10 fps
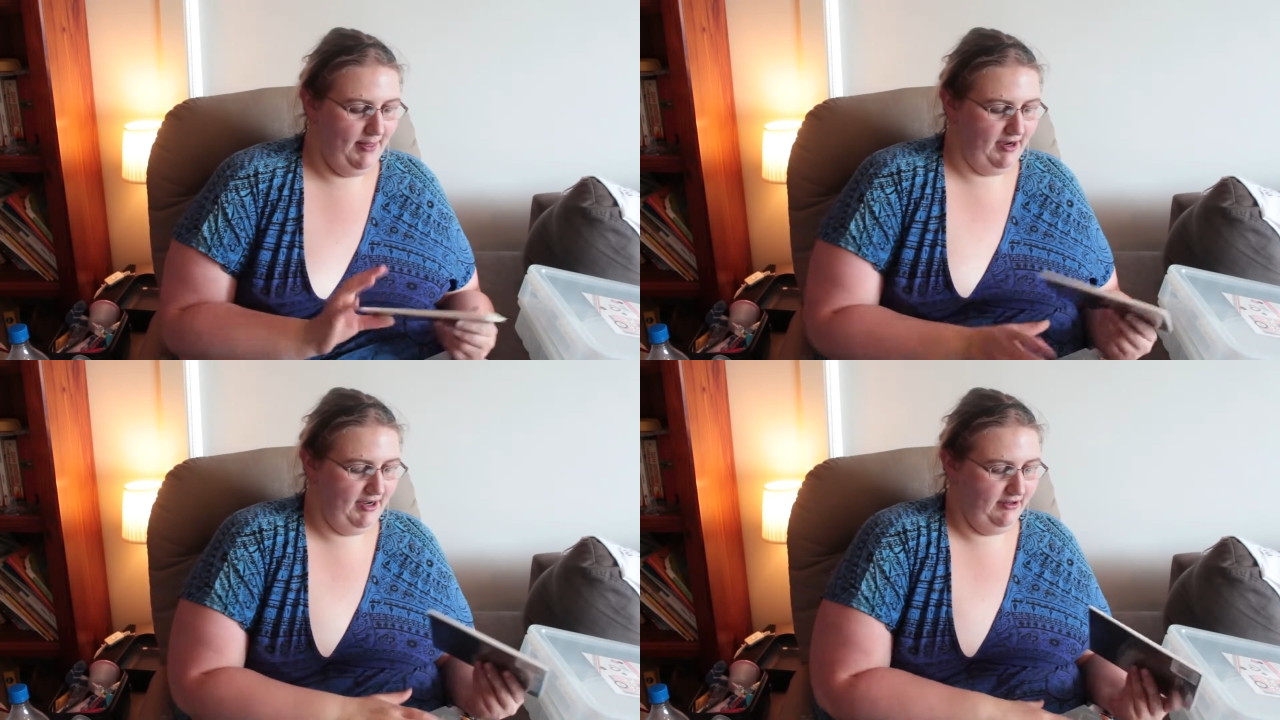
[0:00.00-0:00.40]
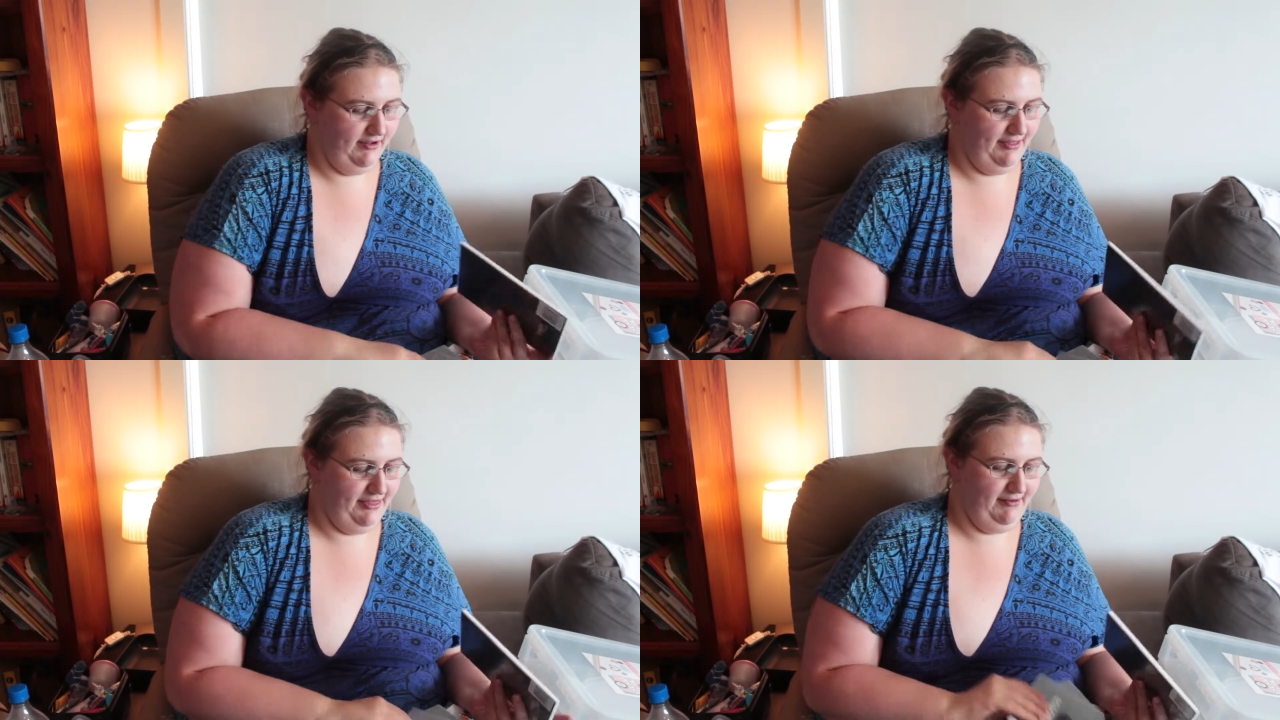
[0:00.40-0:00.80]
then I
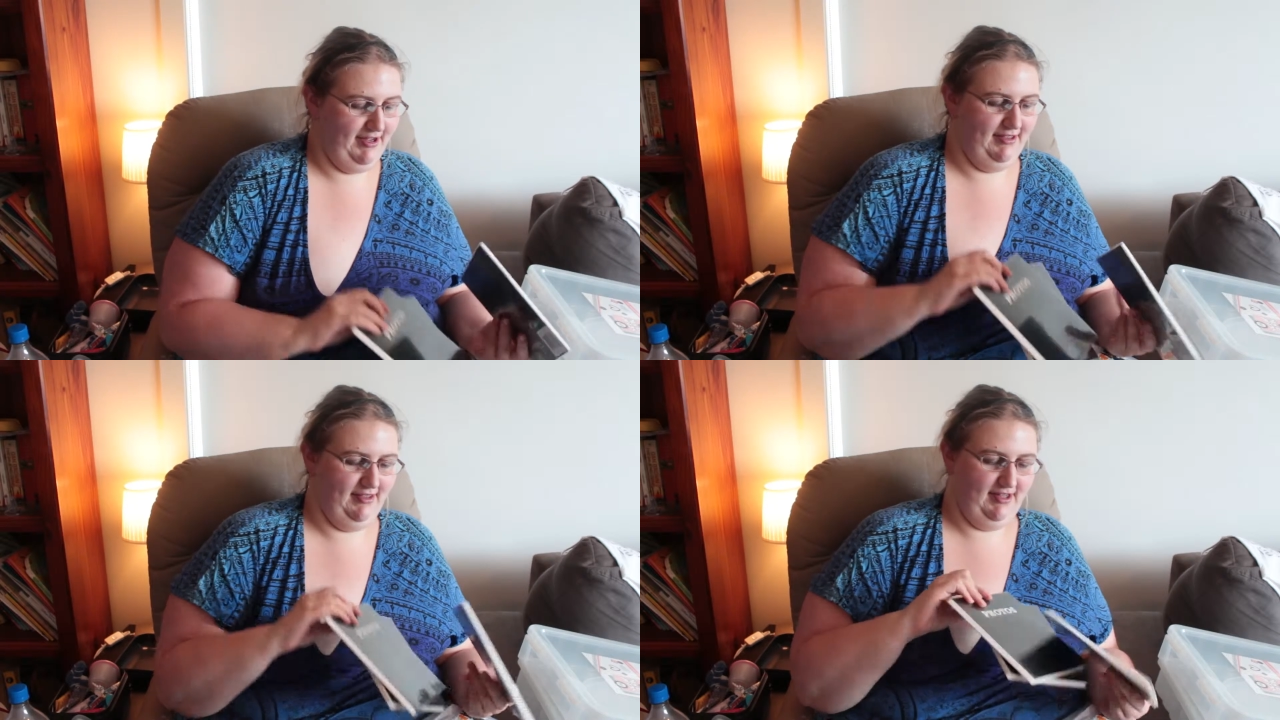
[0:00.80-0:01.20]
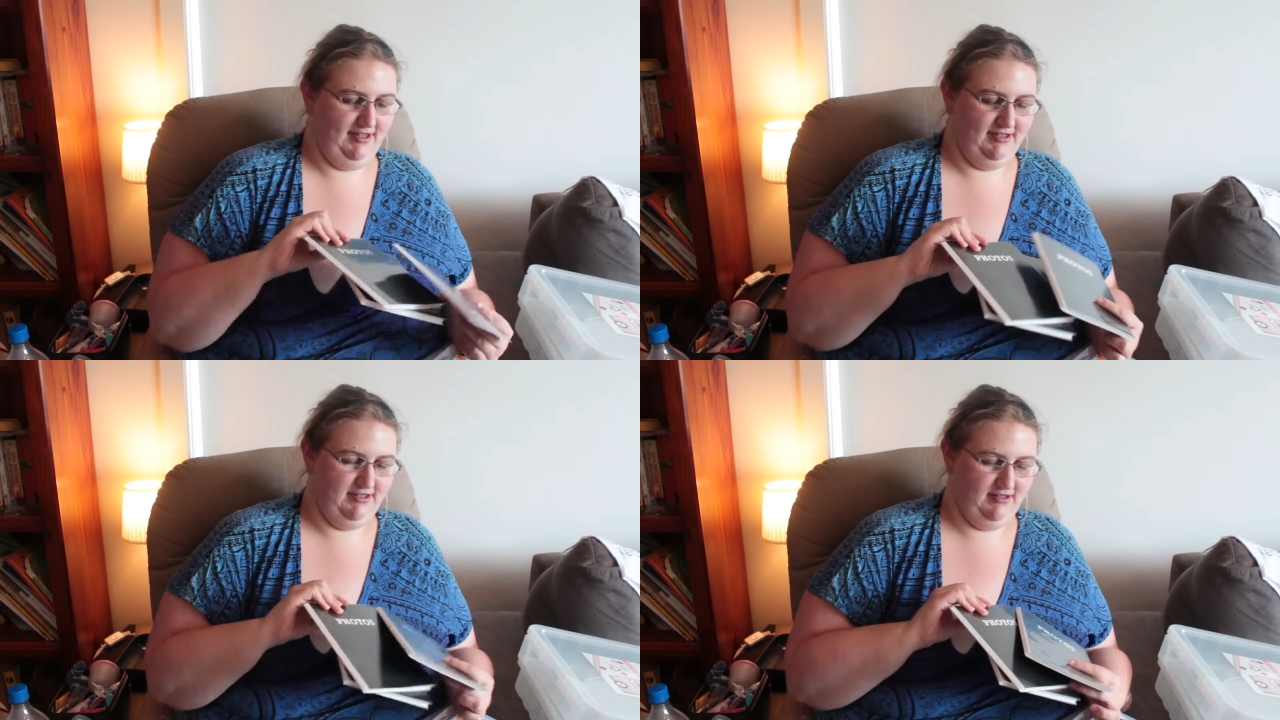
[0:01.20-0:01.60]
got 3 of
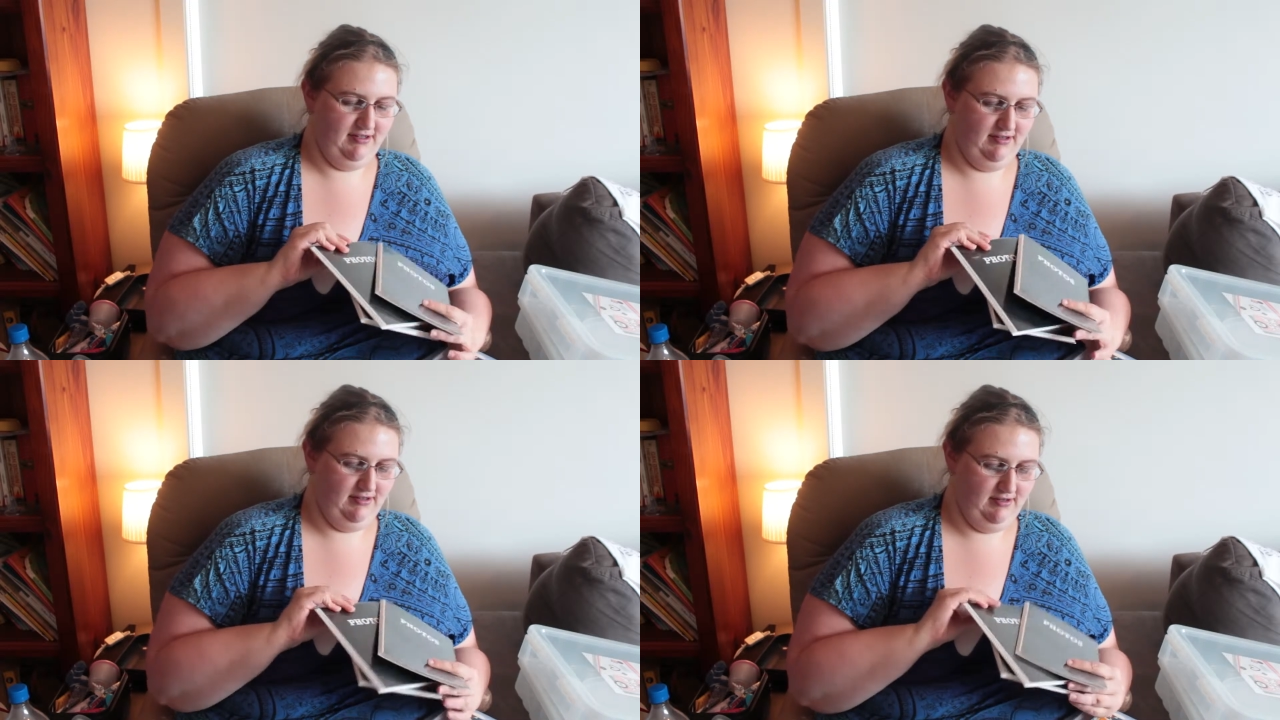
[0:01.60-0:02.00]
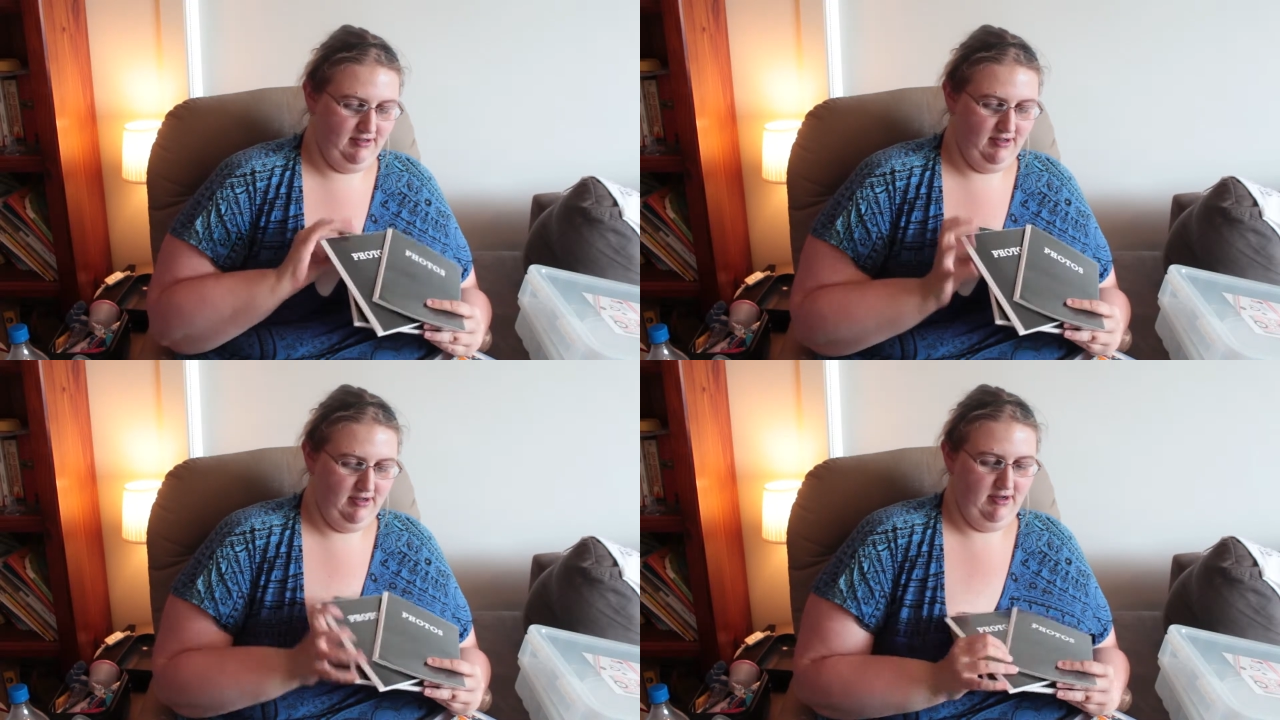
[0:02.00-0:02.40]
these
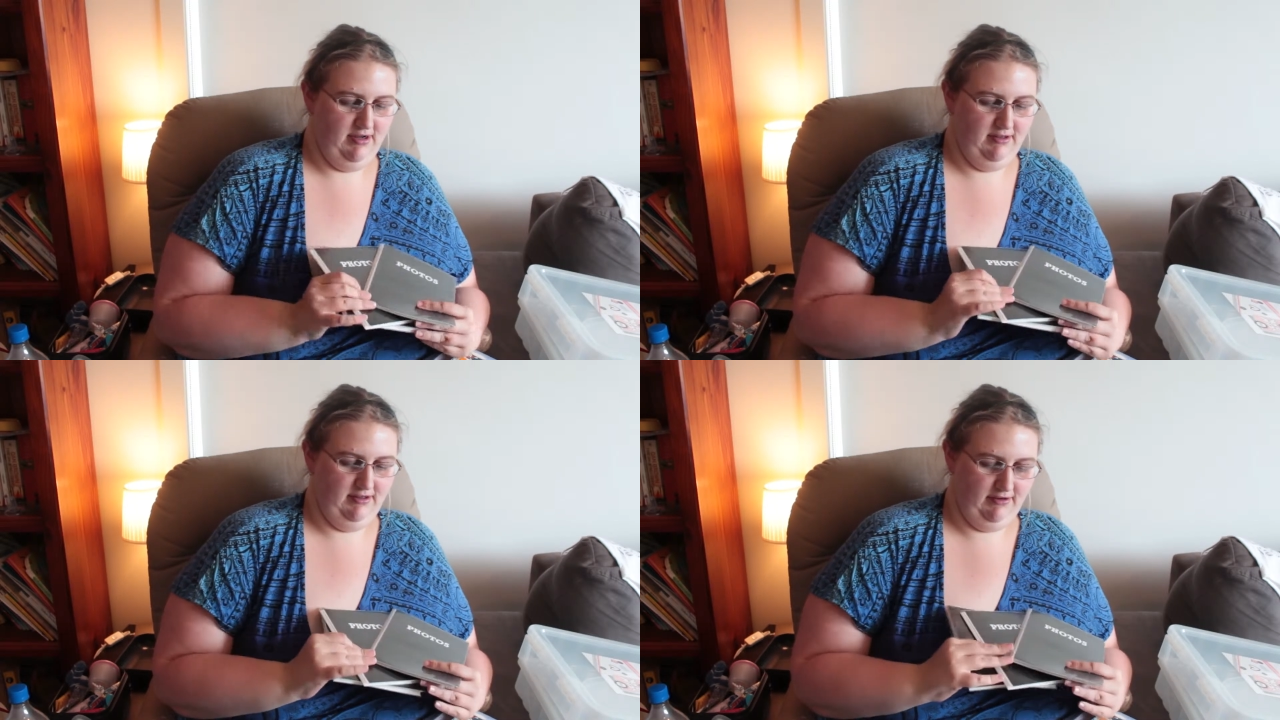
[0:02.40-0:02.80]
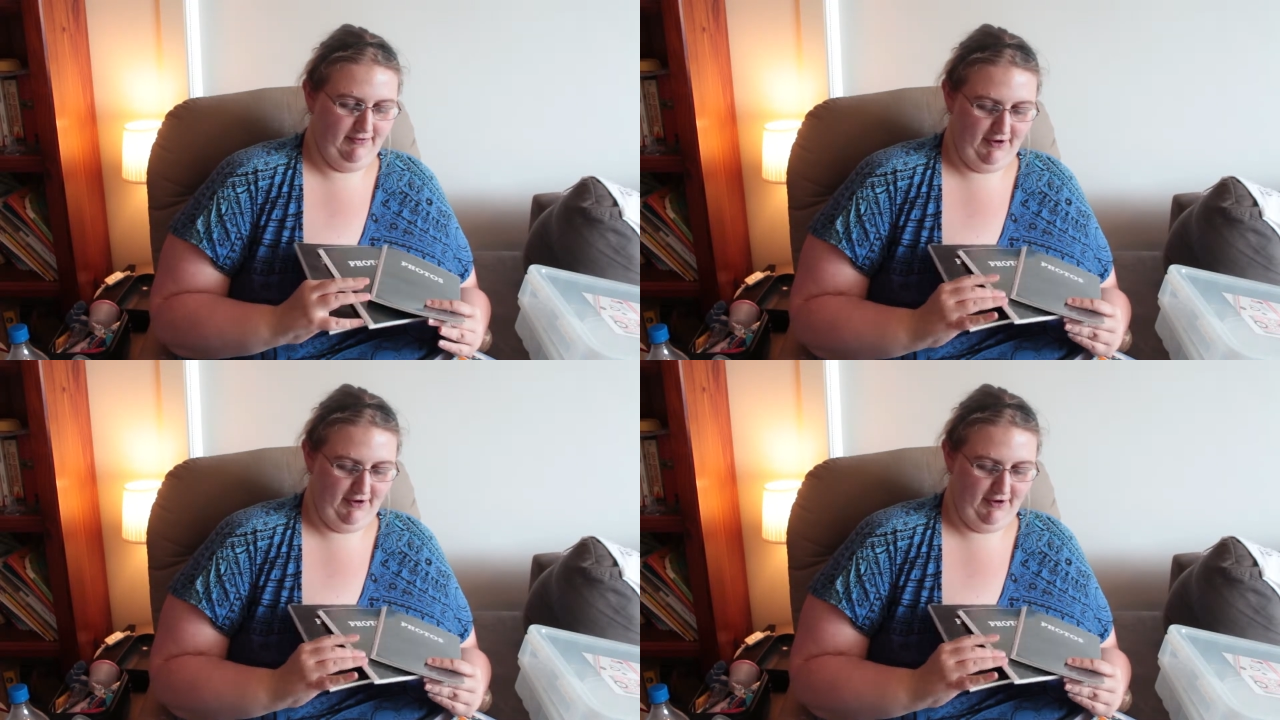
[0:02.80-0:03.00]
little